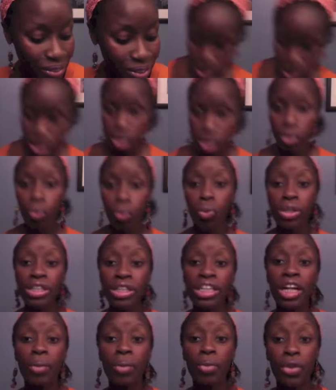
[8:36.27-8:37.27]
Okay. One
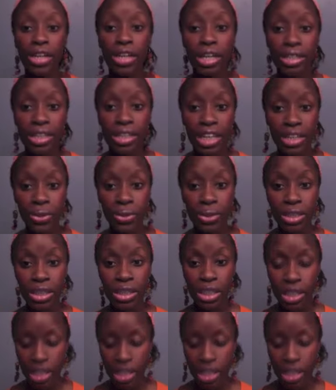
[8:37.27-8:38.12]
thing I'll point out that I use as a